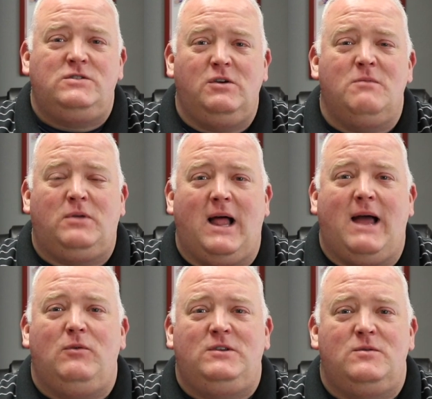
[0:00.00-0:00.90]
to
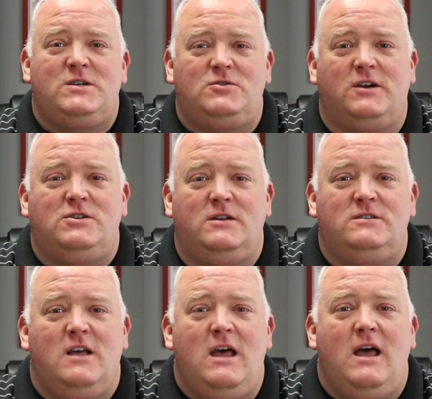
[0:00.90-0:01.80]
comply with the
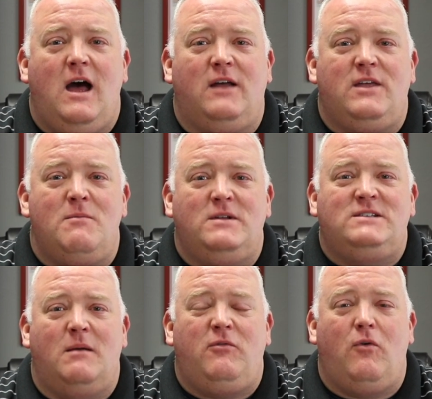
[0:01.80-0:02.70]
restrictions that have been
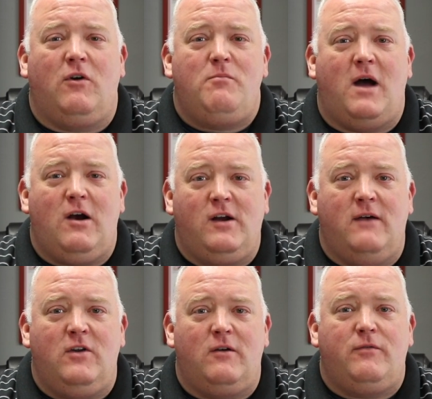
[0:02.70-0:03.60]
set forth by our
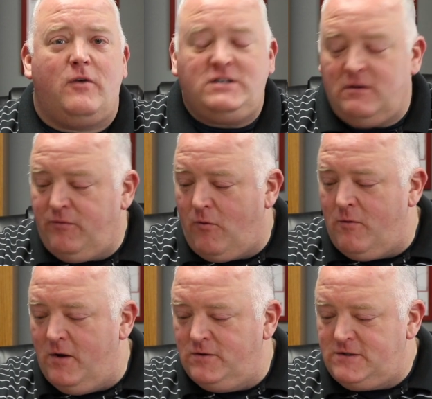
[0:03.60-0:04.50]
governor. First and
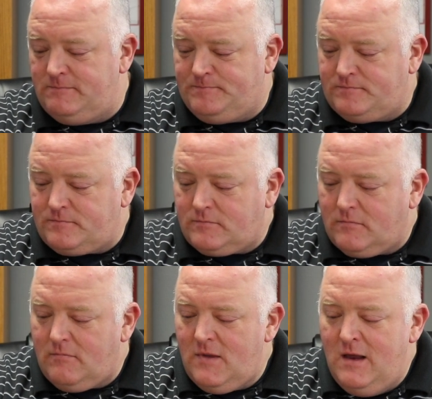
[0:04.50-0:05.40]
foremost,
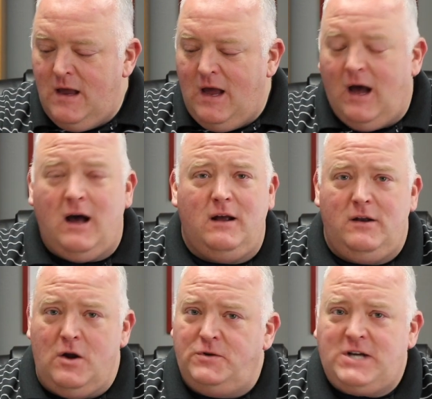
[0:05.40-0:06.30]

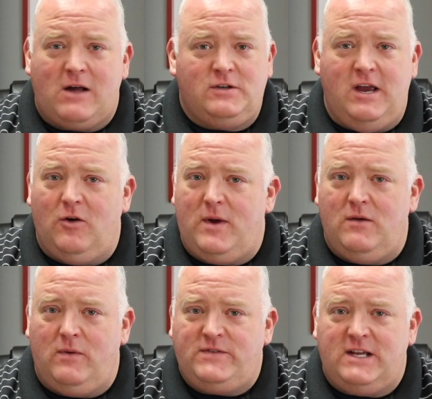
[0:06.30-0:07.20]
no childcare.
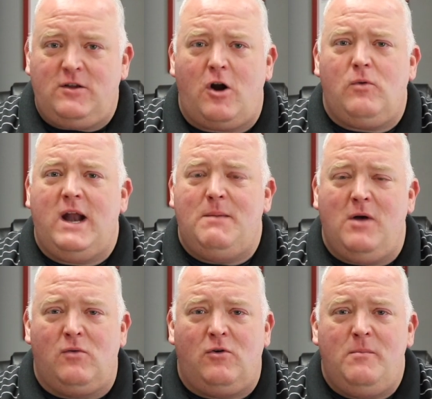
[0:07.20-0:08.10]
We've said that already, but
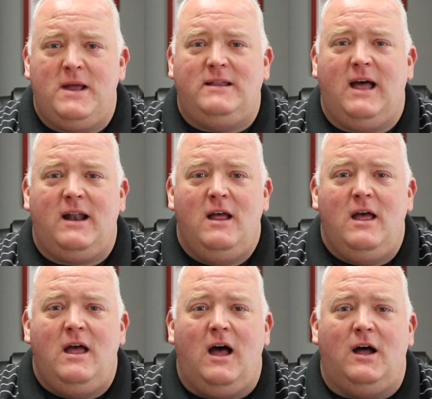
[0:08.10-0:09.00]
I want to repeat that.
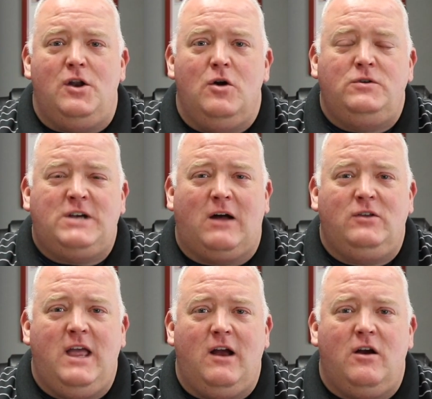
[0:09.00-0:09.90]
No
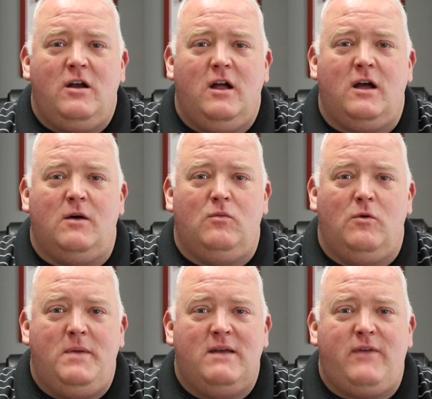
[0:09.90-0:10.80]
childcare
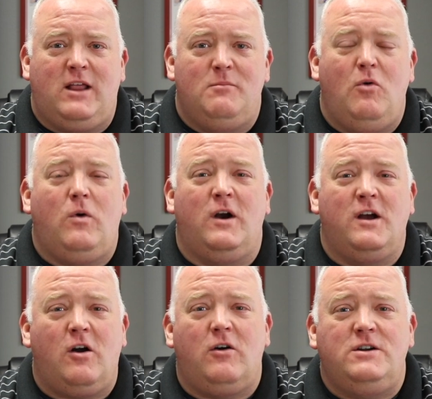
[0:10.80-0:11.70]
will be available. We're
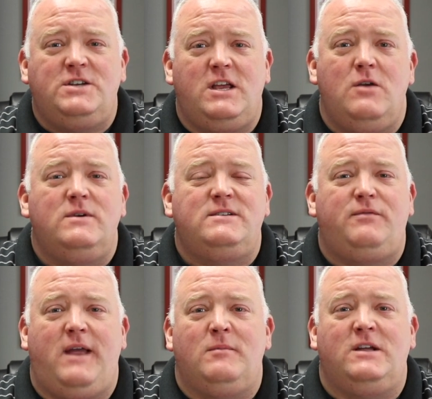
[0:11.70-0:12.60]
encouraging you as a
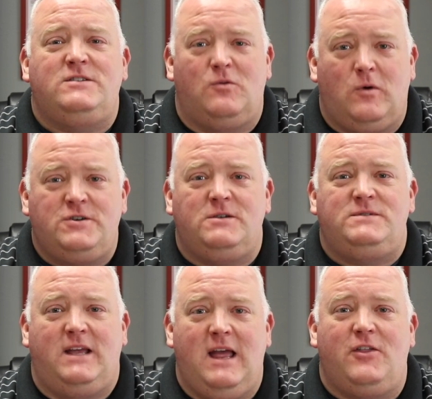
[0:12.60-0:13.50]
family to worship
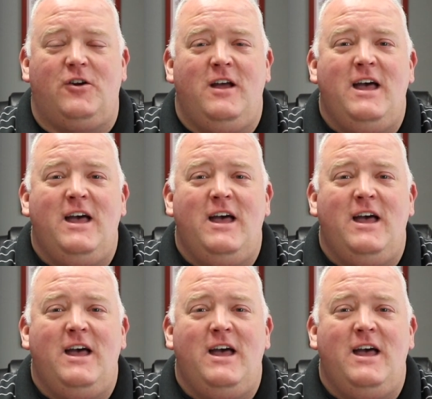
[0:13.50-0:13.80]
together.